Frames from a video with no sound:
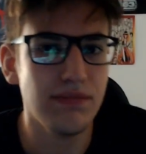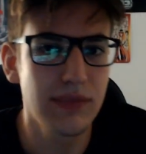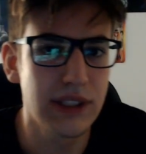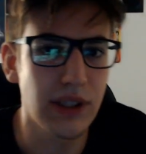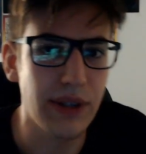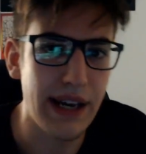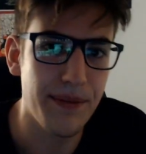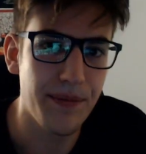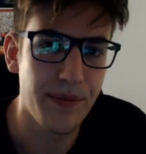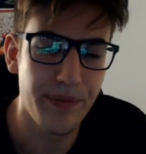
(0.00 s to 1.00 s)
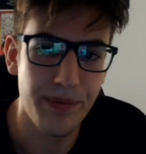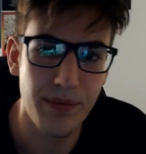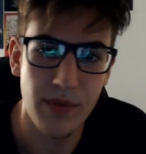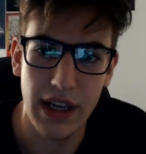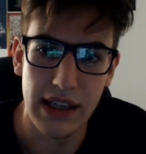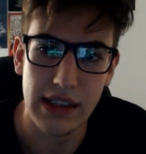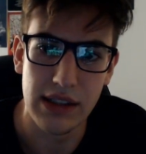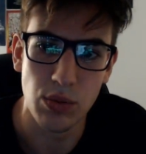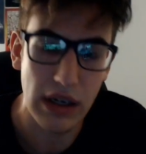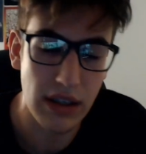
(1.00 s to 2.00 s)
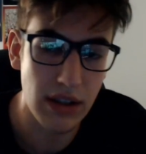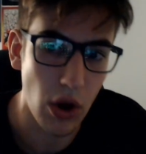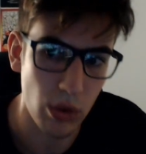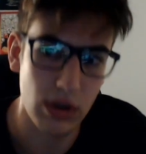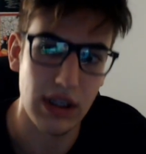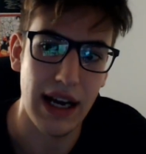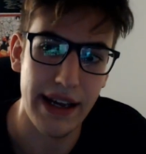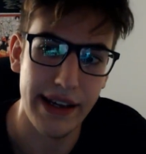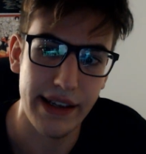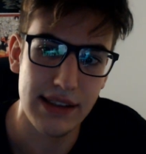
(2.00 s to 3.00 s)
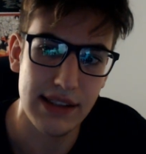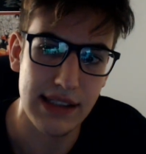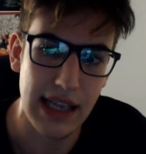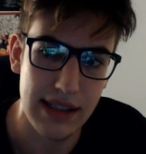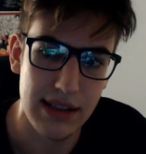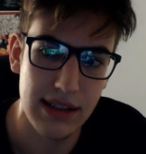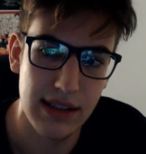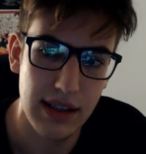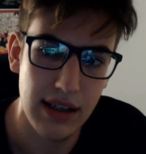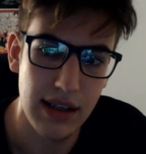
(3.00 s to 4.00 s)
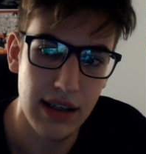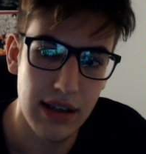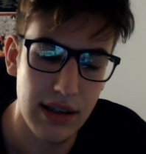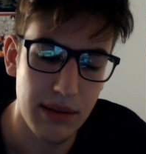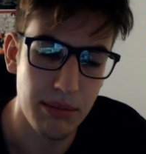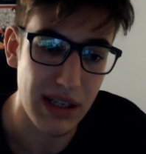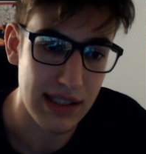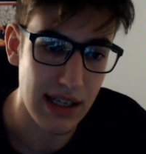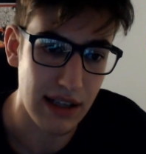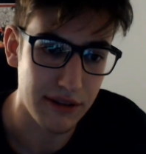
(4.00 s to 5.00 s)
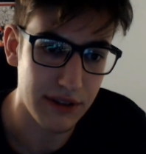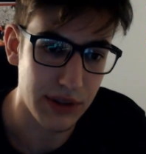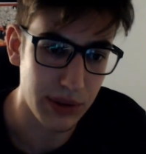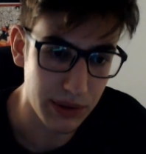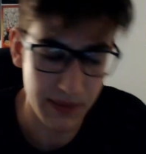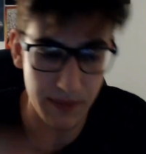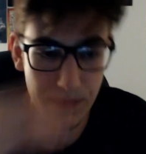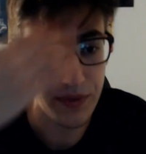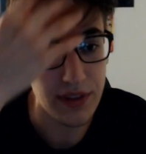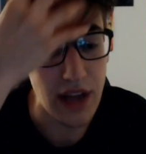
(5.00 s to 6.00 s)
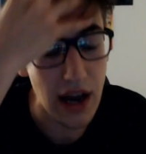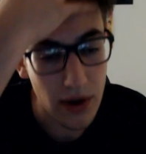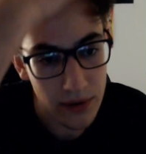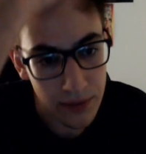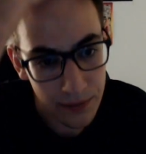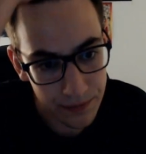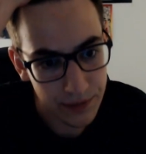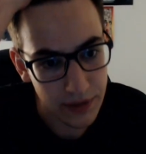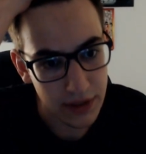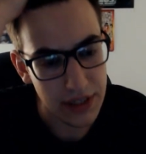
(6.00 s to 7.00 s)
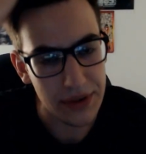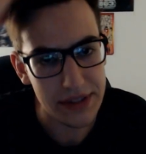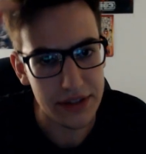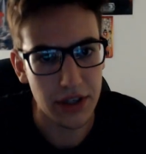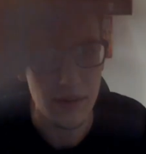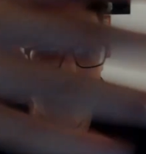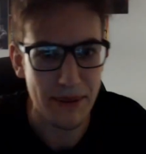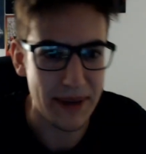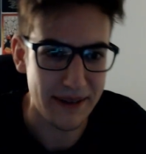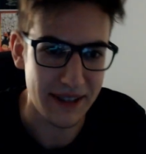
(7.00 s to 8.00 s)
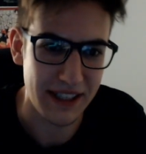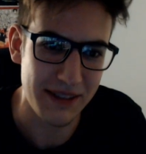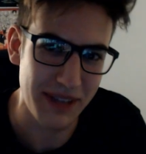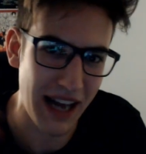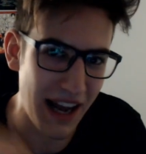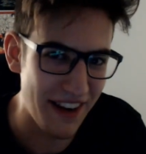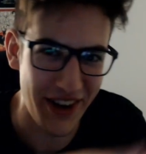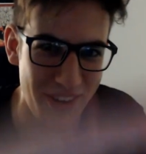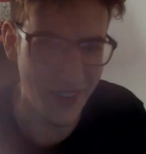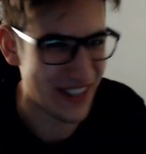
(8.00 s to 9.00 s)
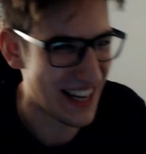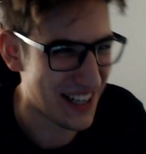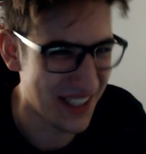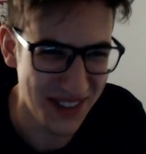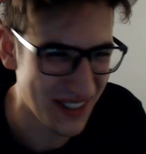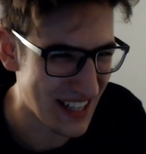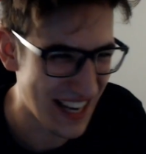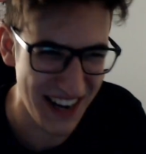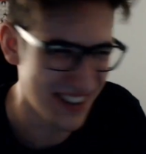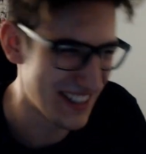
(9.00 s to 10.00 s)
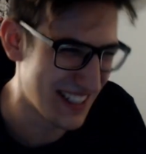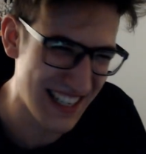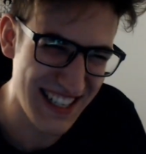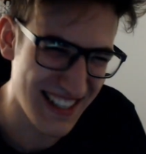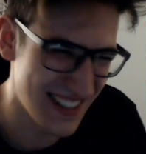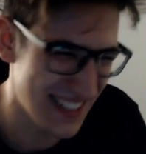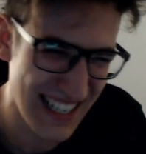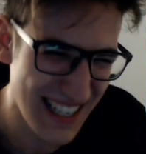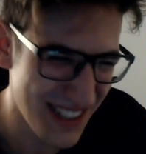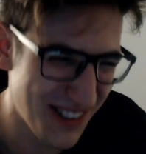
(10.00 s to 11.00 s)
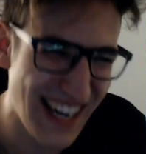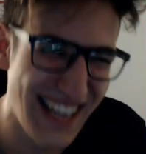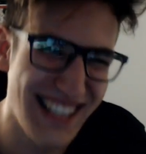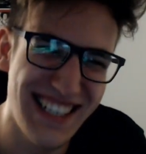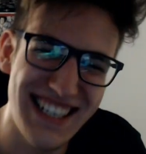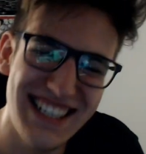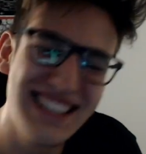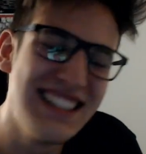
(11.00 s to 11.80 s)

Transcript: So yeah, and one goal I set myself to now that you know about manga, I know you can't now. I know you can't wait. Yeah.